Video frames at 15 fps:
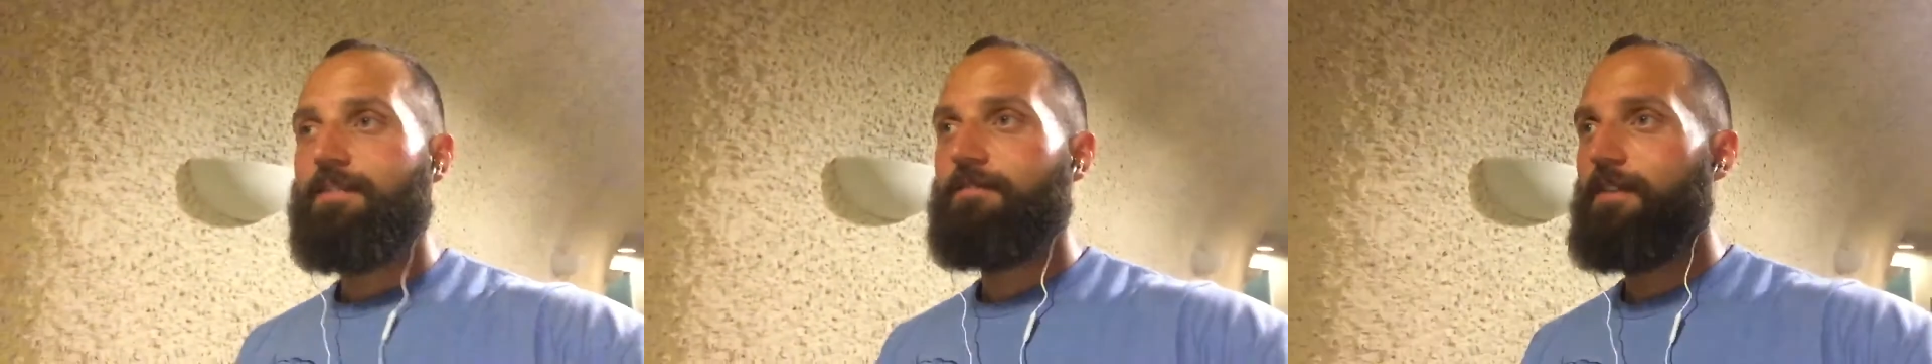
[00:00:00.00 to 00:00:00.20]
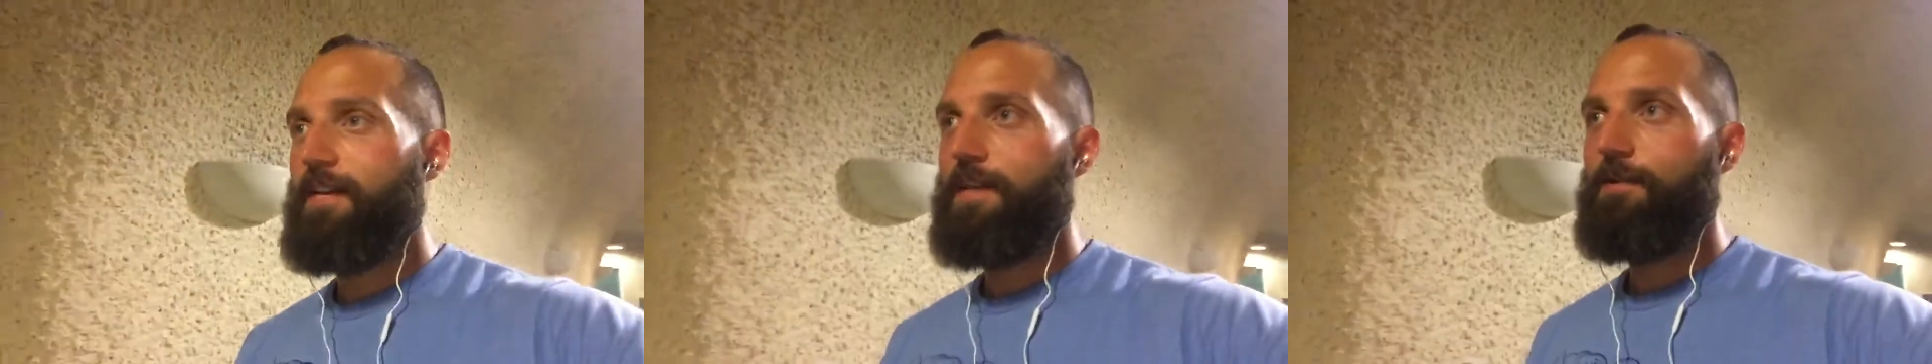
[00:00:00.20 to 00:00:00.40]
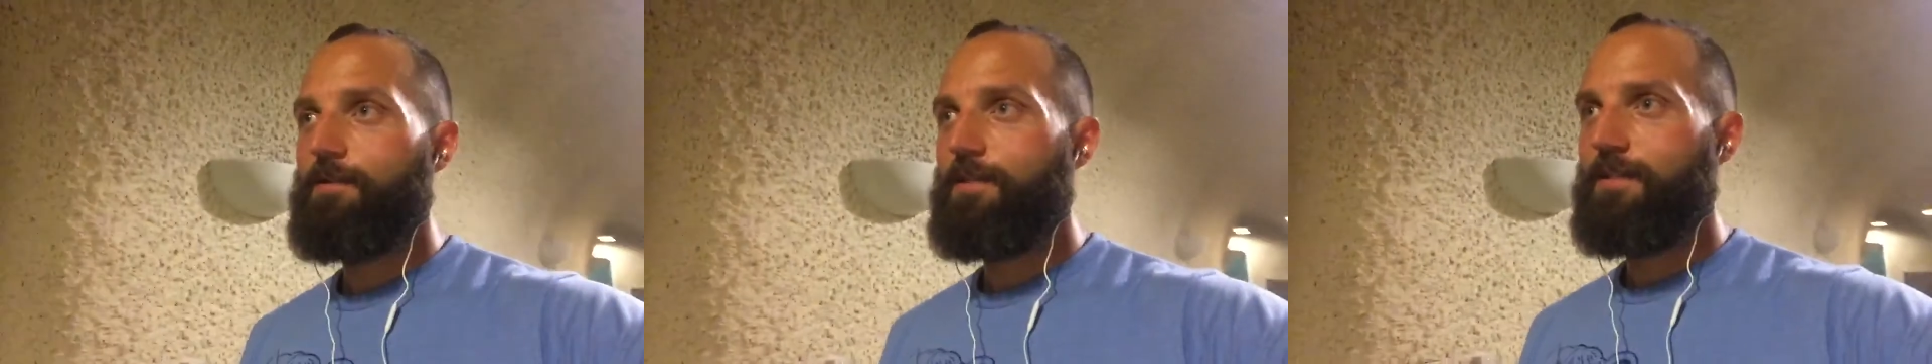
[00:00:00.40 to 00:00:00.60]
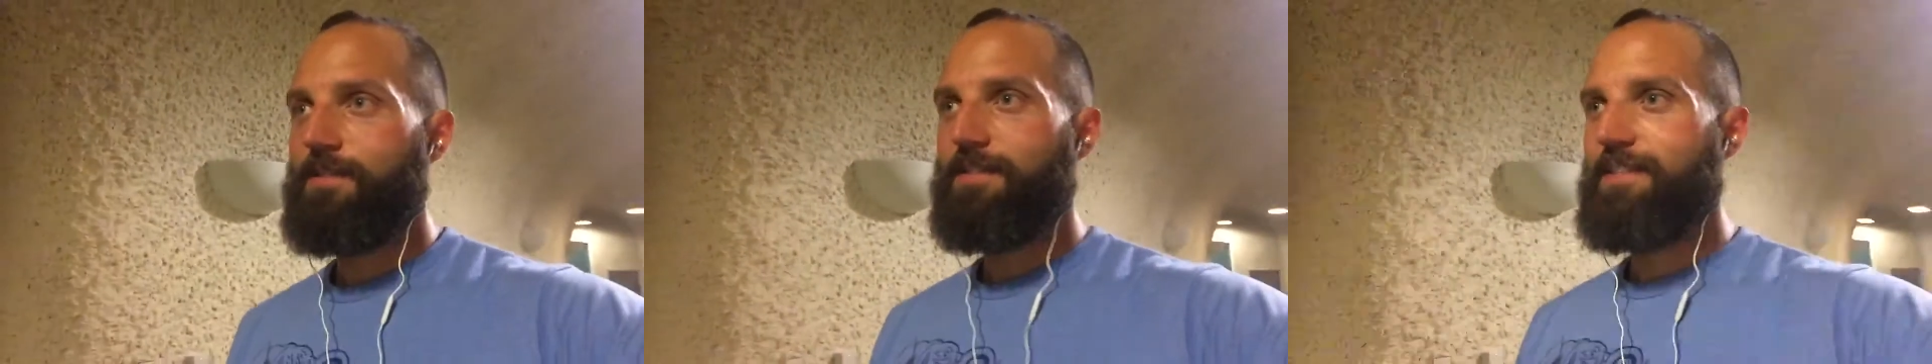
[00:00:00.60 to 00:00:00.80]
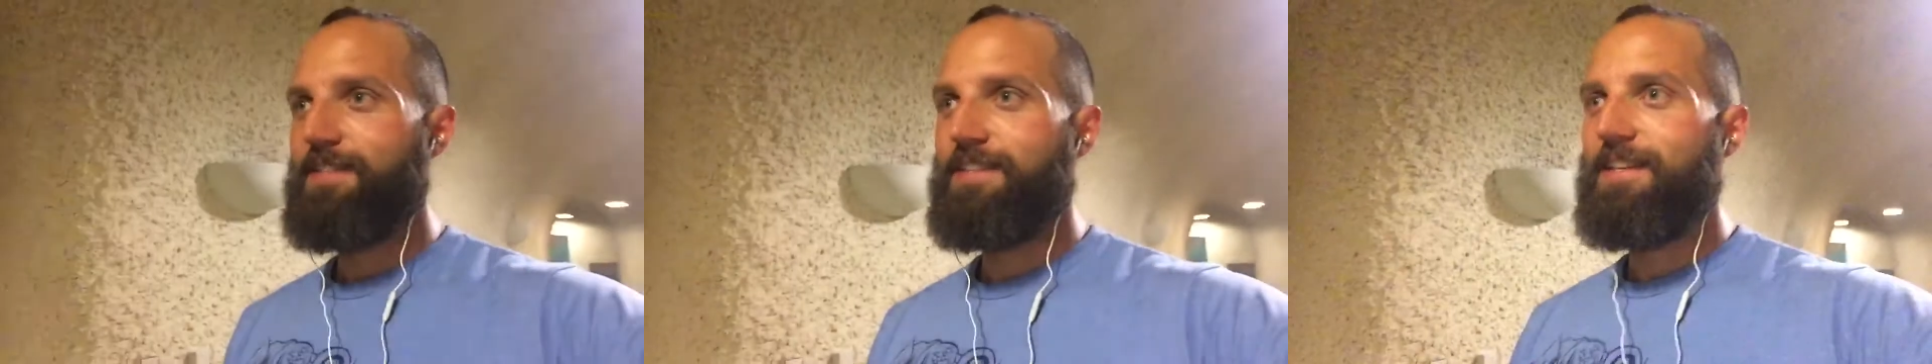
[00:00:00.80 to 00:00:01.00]
videos
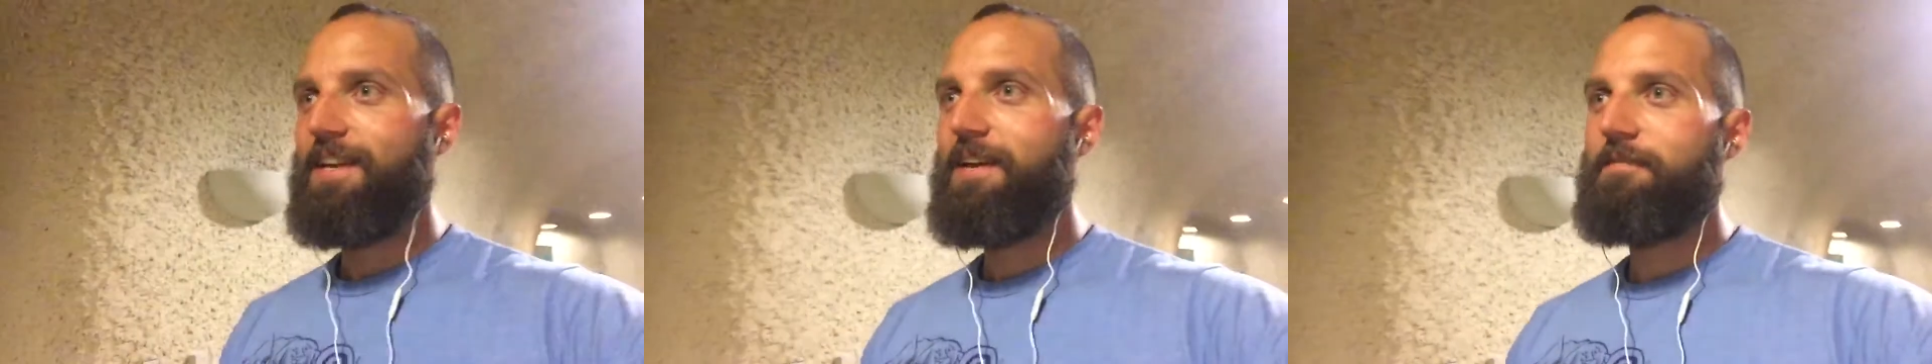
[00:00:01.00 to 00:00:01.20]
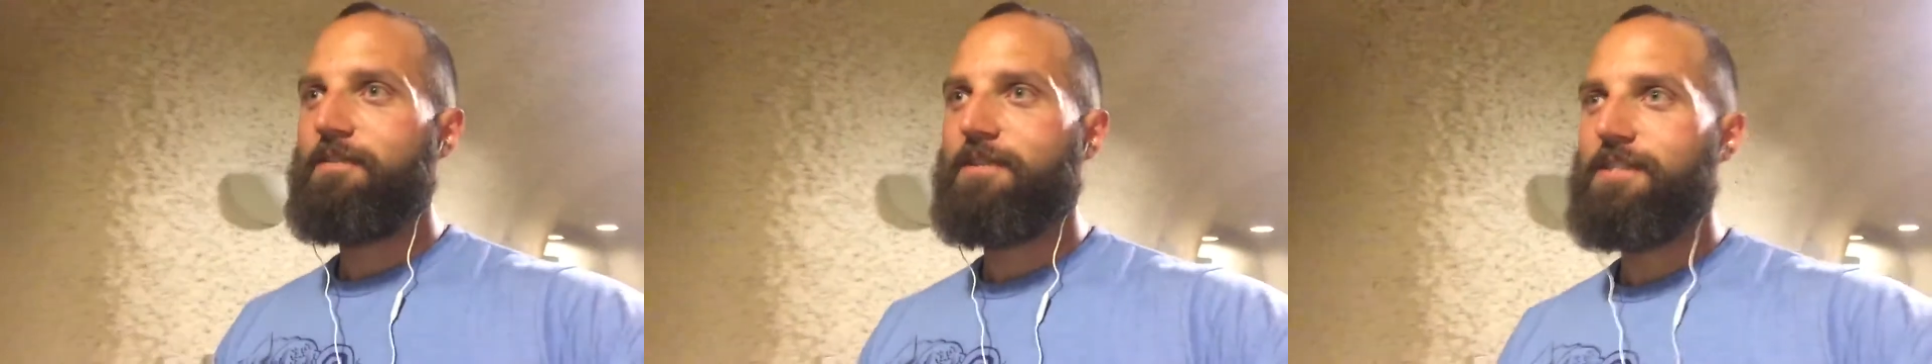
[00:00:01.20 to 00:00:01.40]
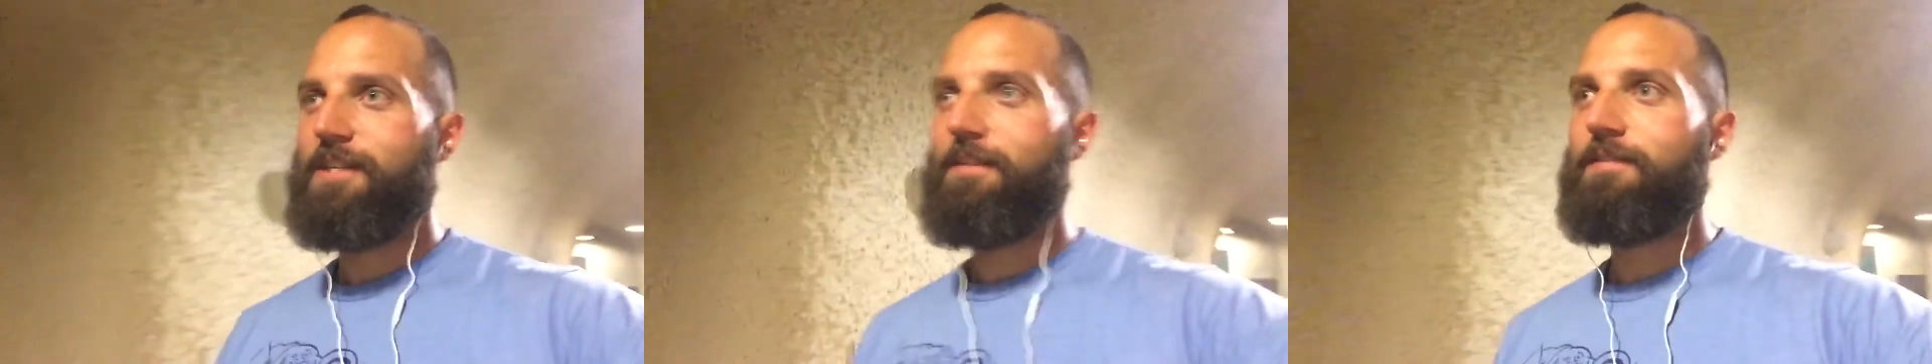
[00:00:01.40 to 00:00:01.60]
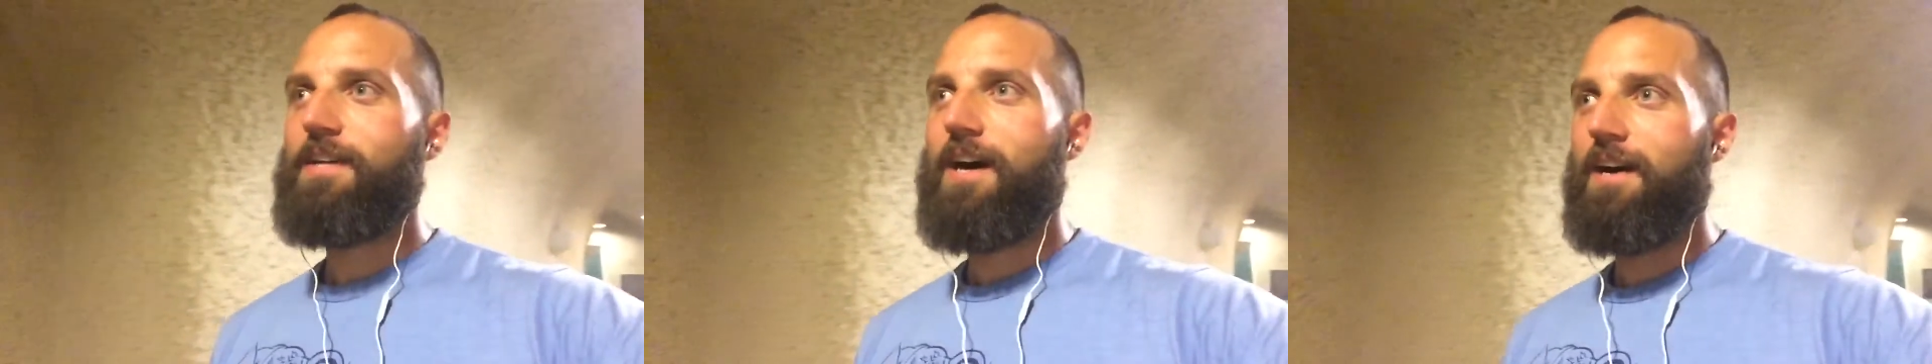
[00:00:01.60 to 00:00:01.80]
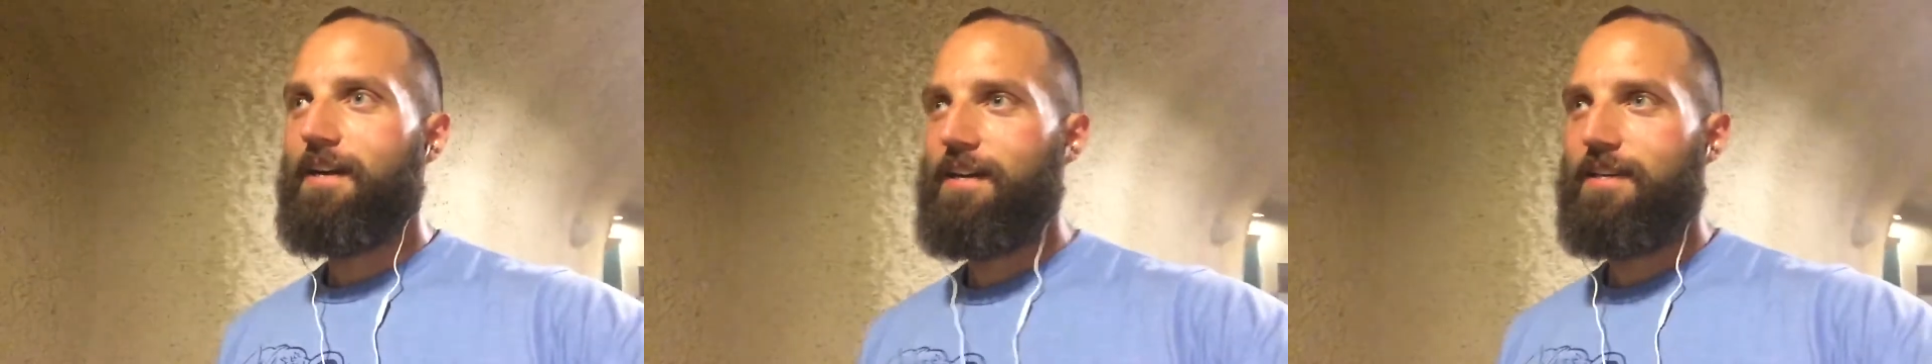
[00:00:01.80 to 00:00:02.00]
of yourself
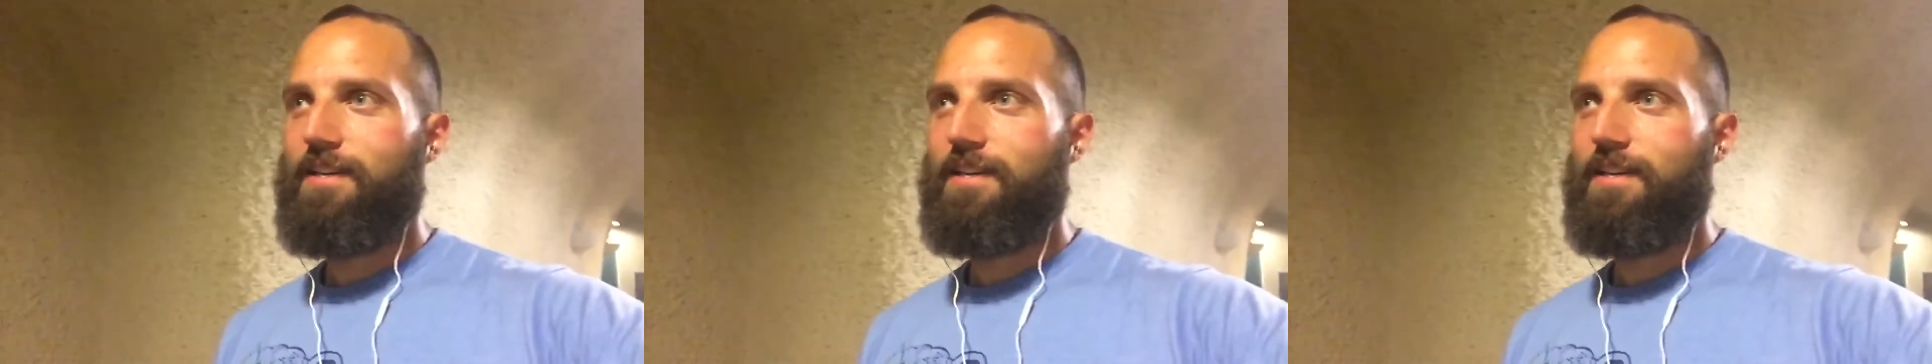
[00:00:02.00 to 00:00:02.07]
talking,